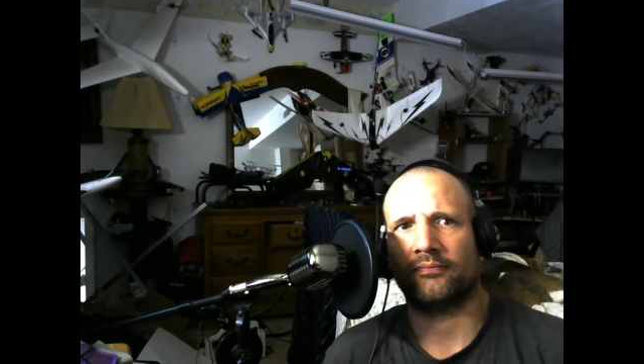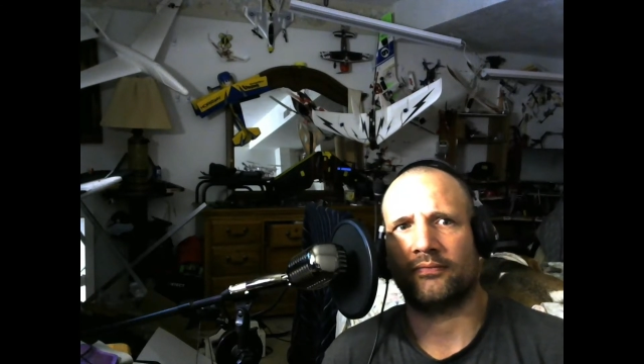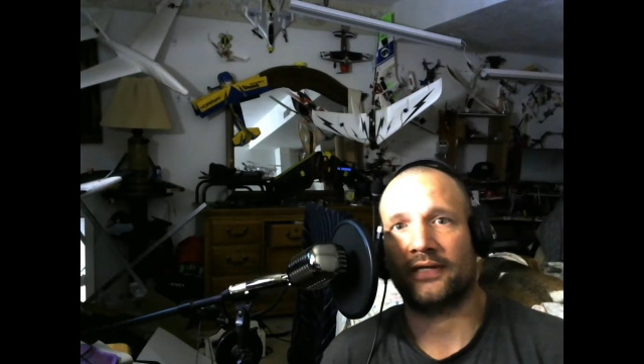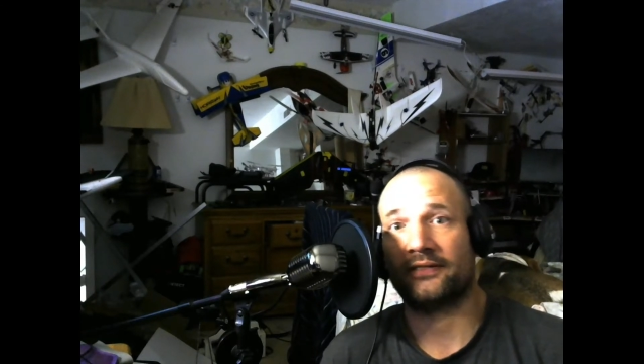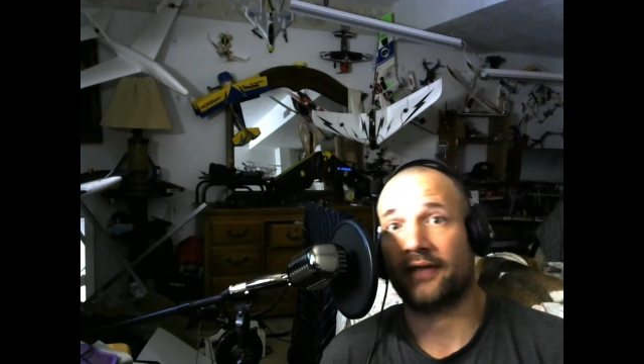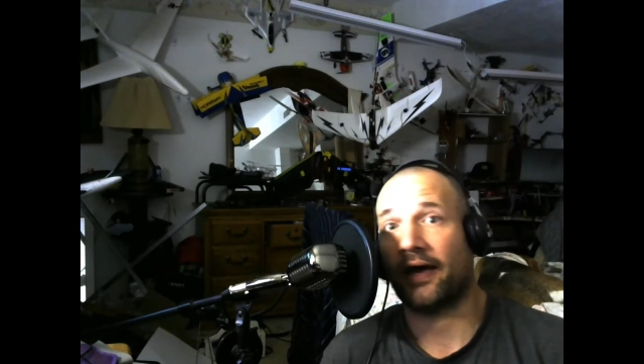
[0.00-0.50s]

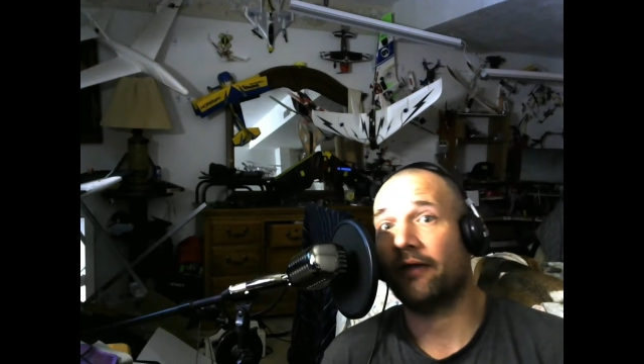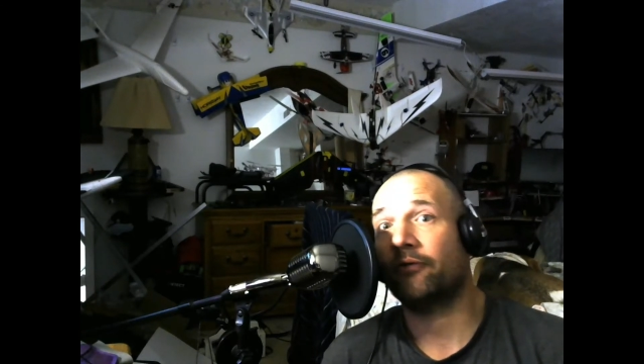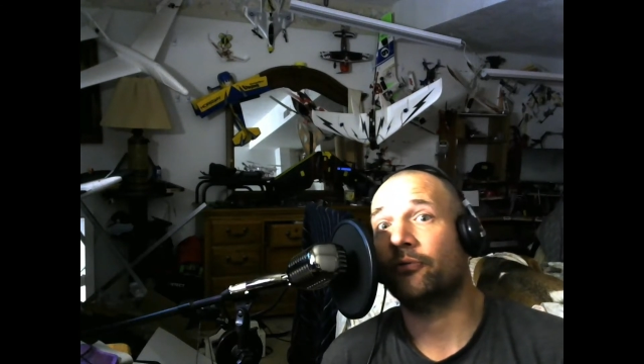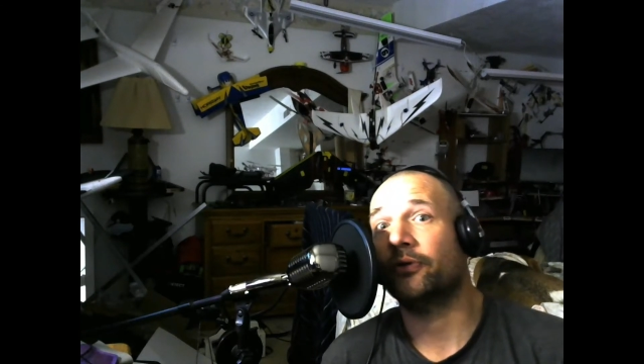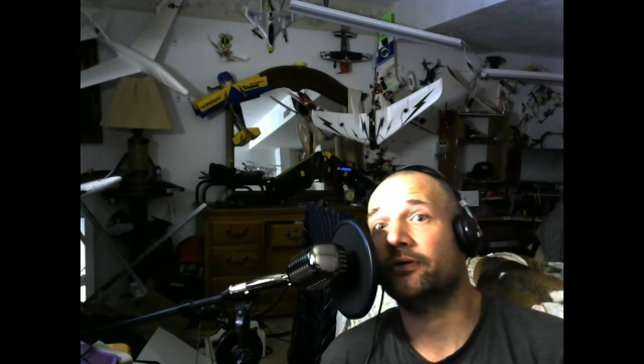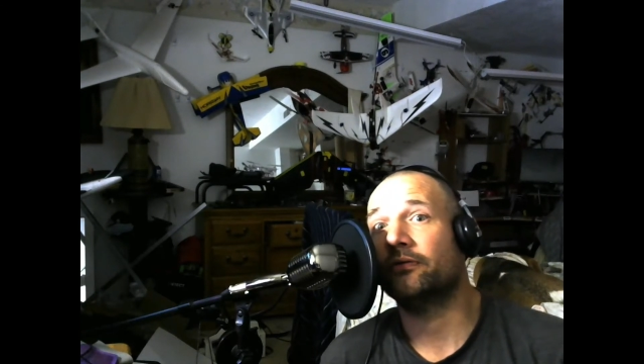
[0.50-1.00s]
It's
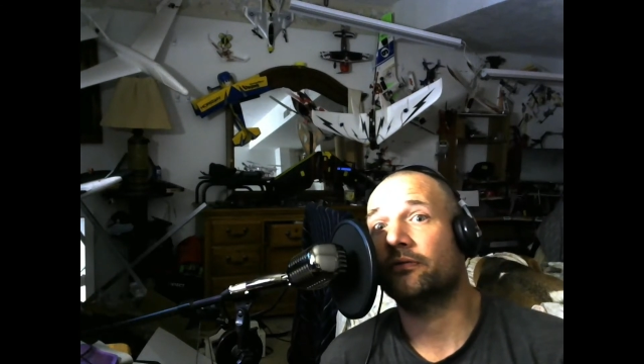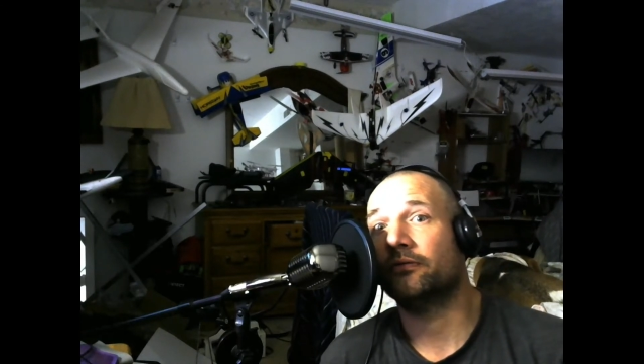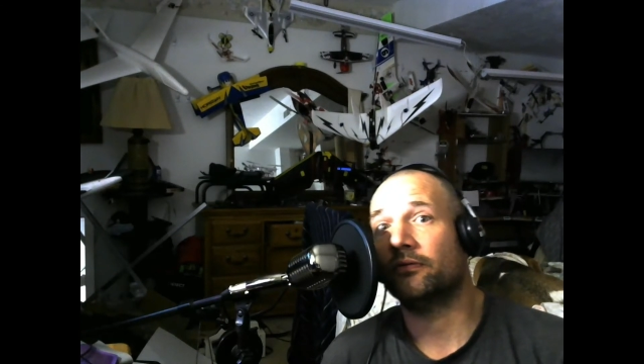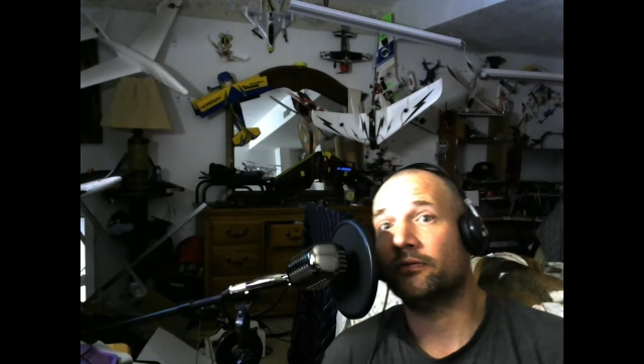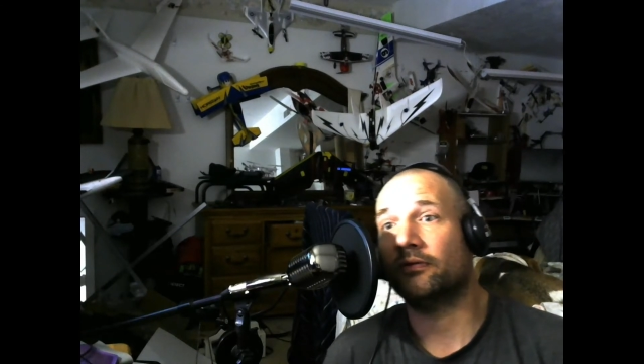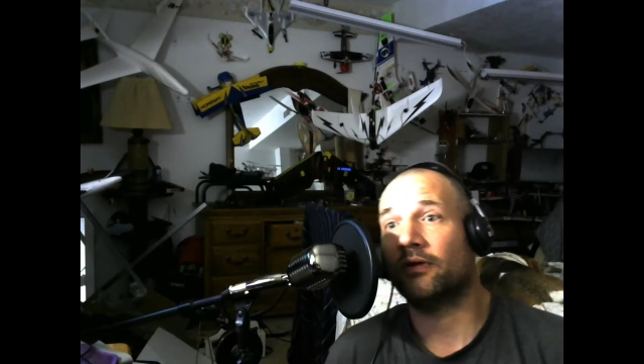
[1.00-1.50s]
adequate.
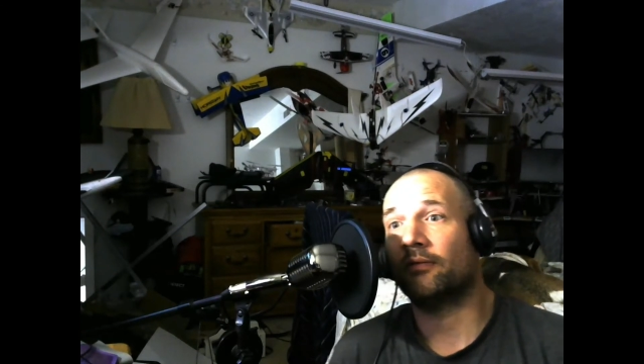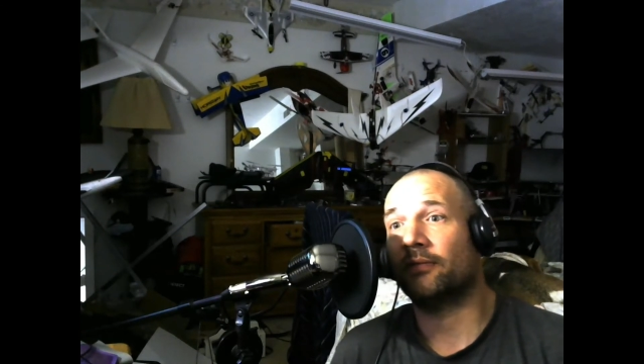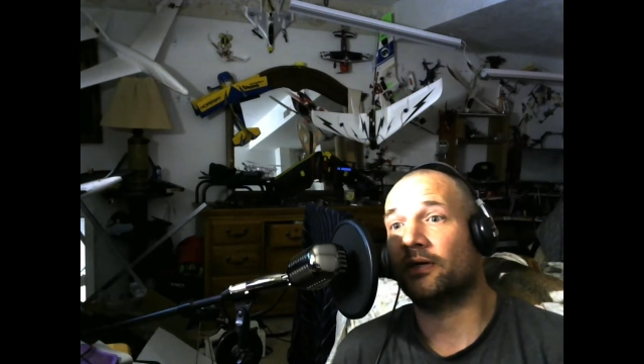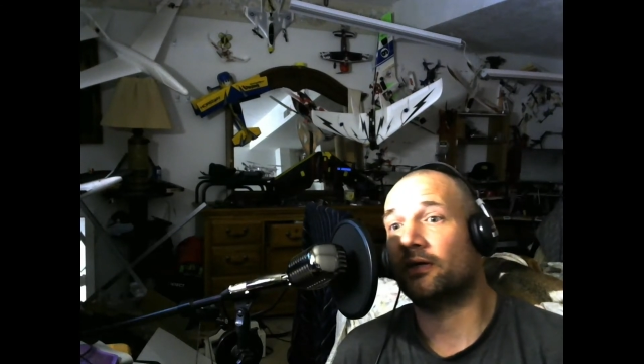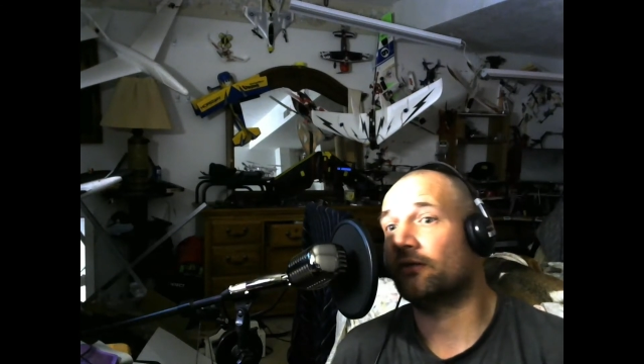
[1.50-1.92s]
I mean,